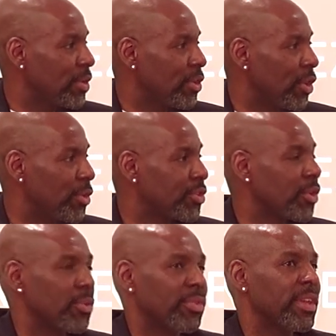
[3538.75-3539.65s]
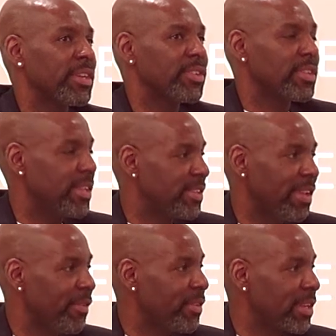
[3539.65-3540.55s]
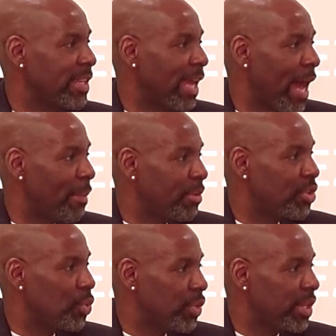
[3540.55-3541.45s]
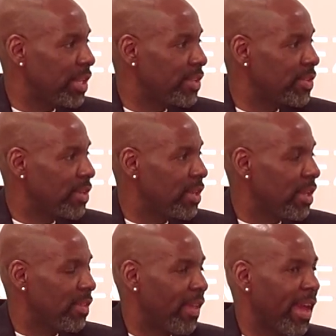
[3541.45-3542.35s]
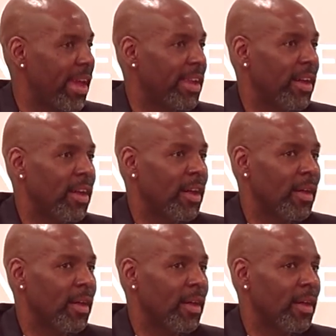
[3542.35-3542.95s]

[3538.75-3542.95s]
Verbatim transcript: You know, so there's definitely opportunities that,